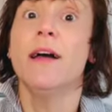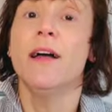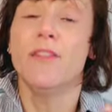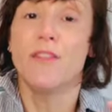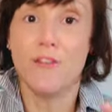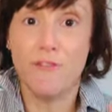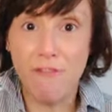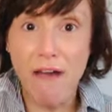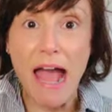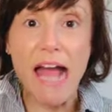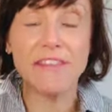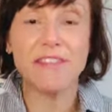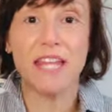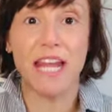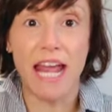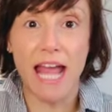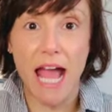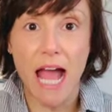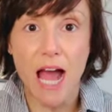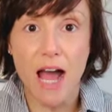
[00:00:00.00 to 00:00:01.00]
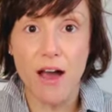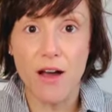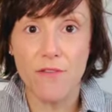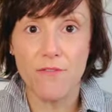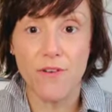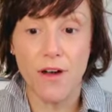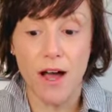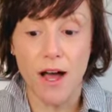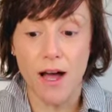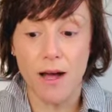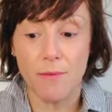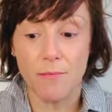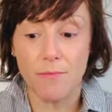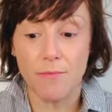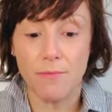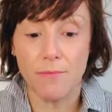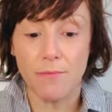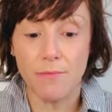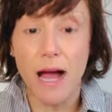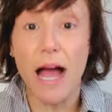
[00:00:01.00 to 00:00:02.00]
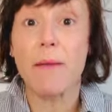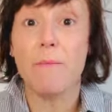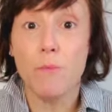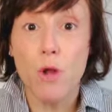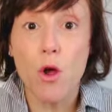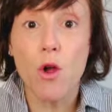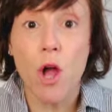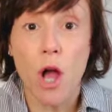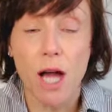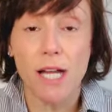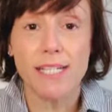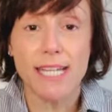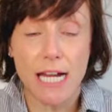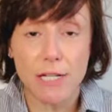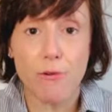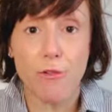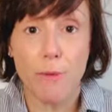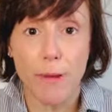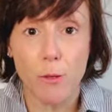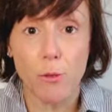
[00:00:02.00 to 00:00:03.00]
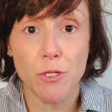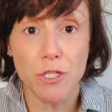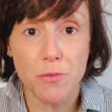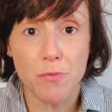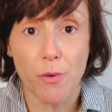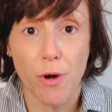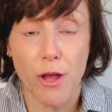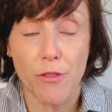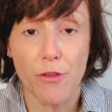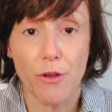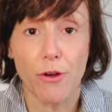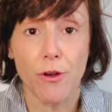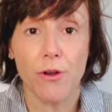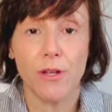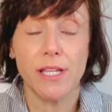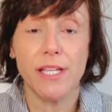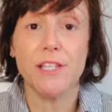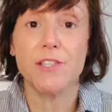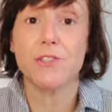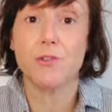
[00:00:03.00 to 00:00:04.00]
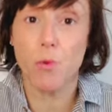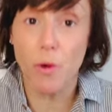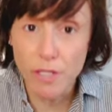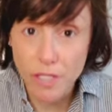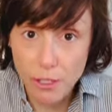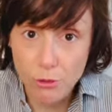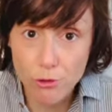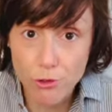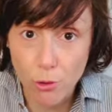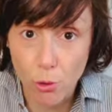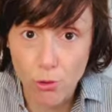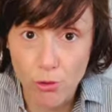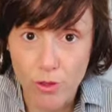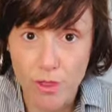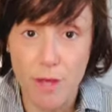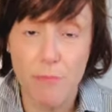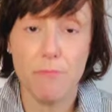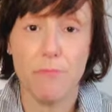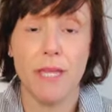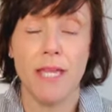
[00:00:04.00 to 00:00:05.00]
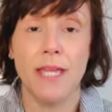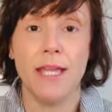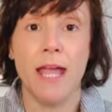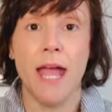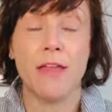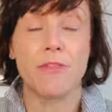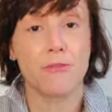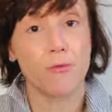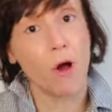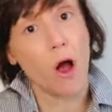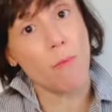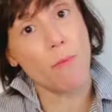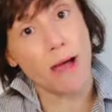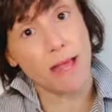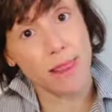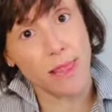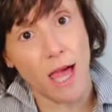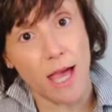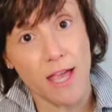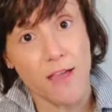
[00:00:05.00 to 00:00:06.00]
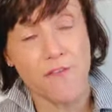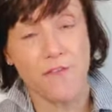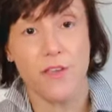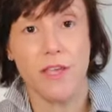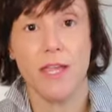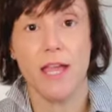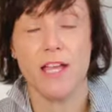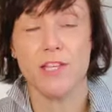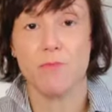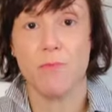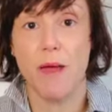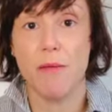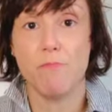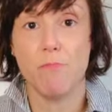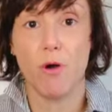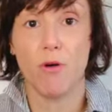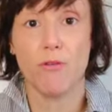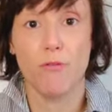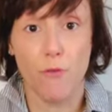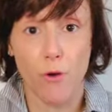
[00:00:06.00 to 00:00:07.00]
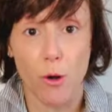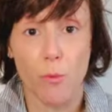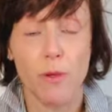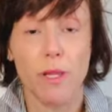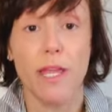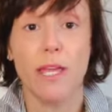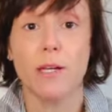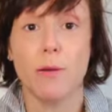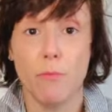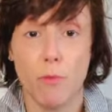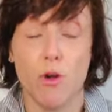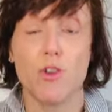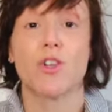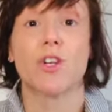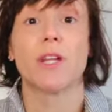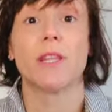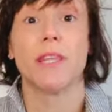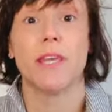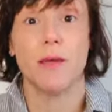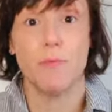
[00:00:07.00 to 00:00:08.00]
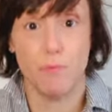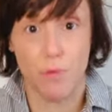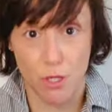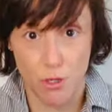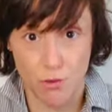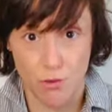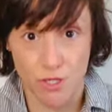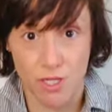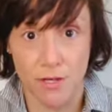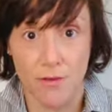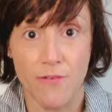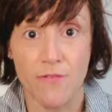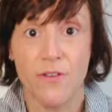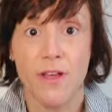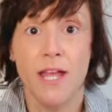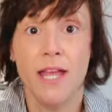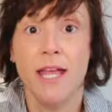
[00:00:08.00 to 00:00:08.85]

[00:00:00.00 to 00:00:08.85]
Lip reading: the fact that I have no contact with my oldest brother. He's 20 years older than me, and throughout my life, he has been both verbally and emotionally abusive.